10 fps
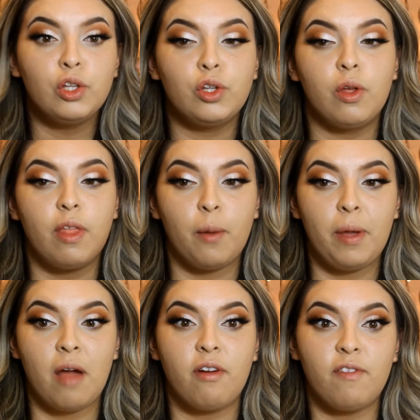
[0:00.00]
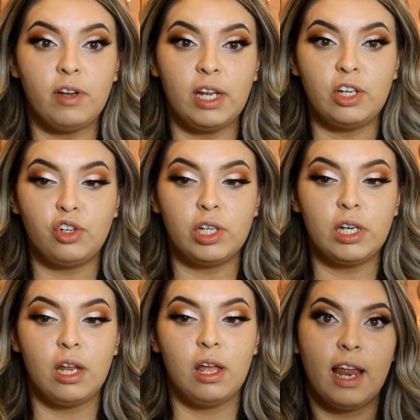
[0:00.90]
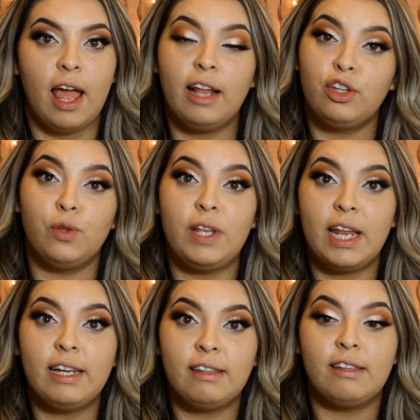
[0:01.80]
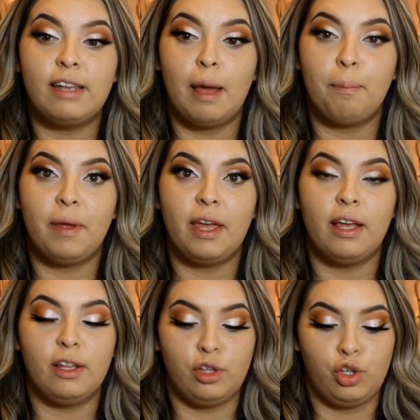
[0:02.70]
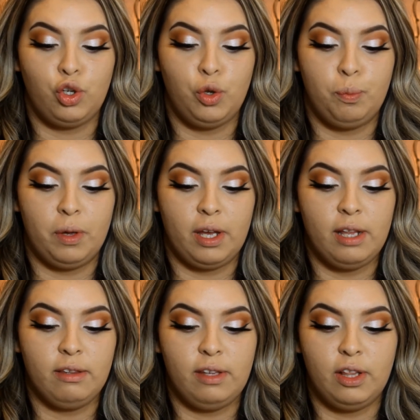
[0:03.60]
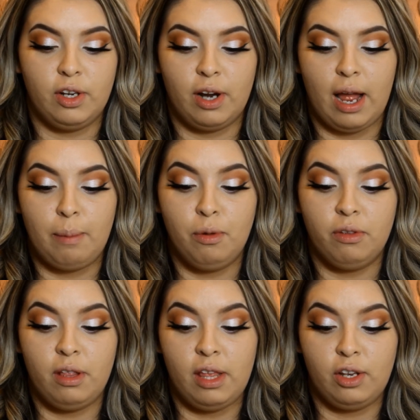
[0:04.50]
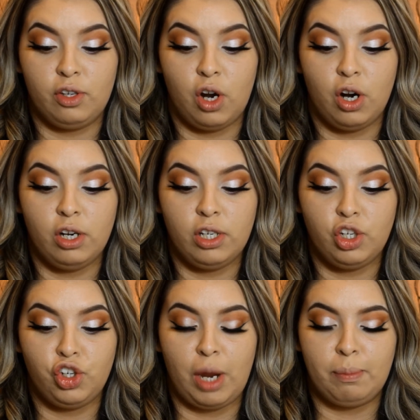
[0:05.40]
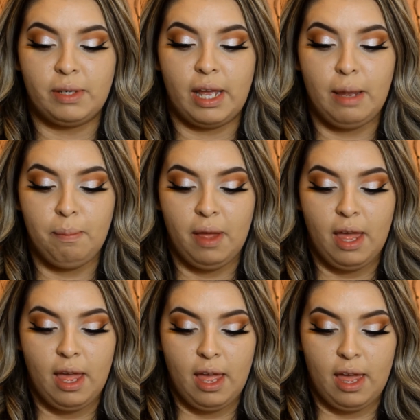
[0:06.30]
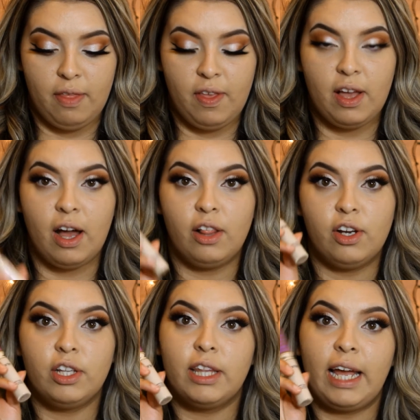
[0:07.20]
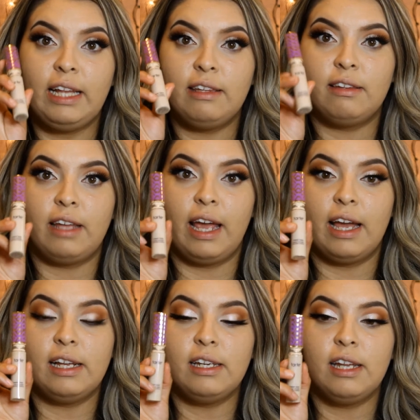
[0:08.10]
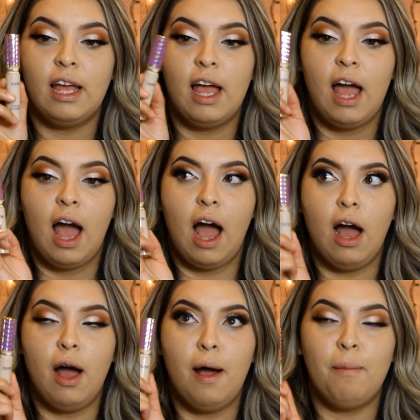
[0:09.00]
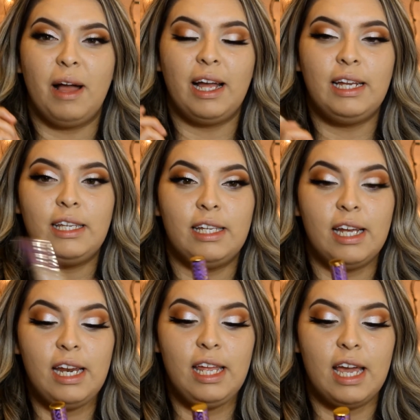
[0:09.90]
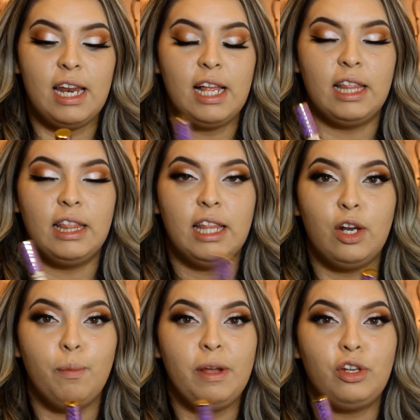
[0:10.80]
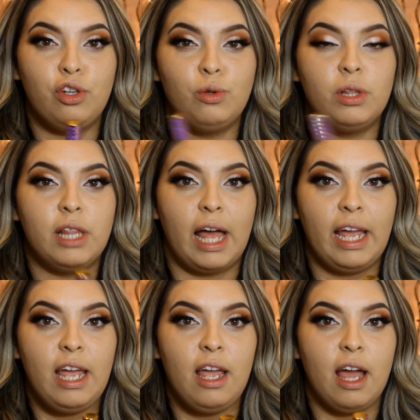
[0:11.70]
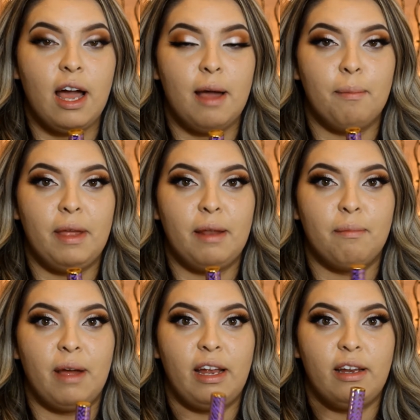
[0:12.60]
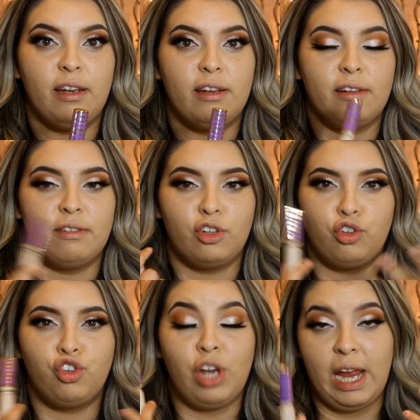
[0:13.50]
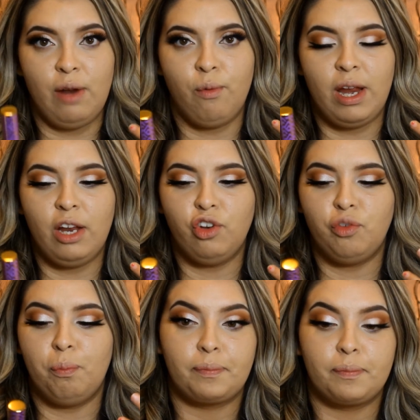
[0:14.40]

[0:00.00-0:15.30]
So there we have our foundation. And so the next step is to put concealer. I'm using the Tarte Shape Tape in the color Light Sand. I did get it a little bit too light in my shade range.